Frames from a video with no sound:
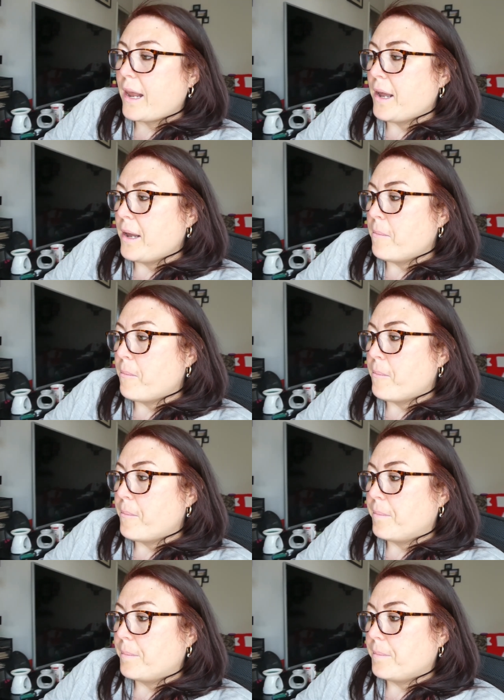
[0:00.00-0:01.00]
Um,
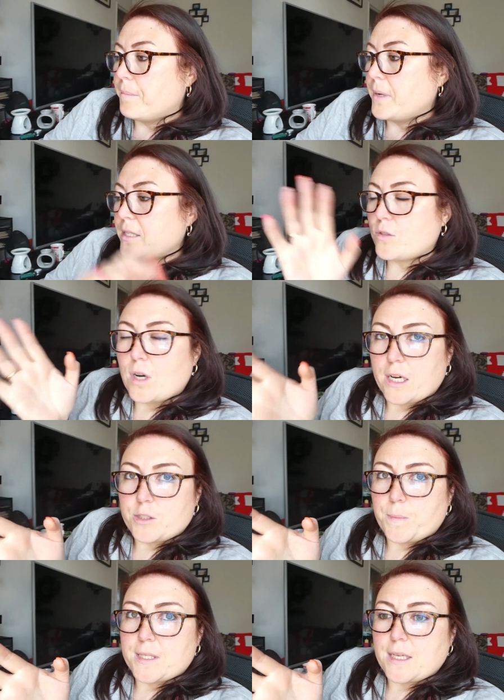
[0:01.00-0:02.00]
it's not
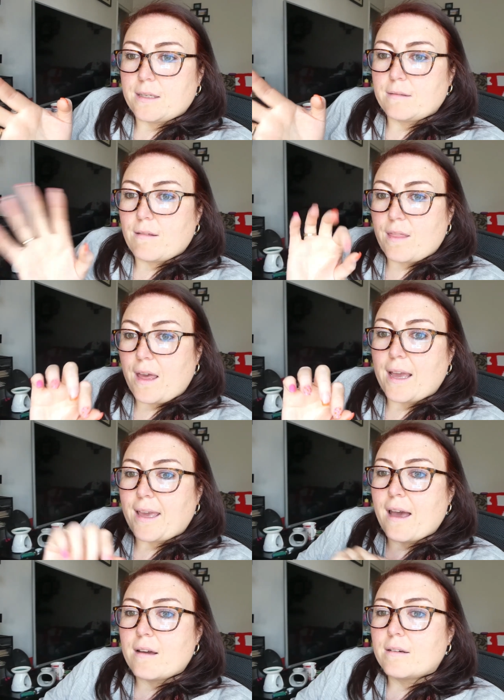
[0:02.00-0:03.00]
100% there
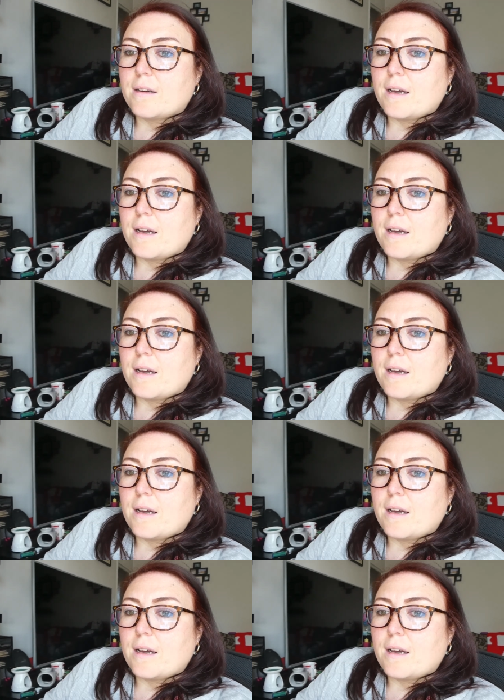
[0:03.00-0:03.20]
yet,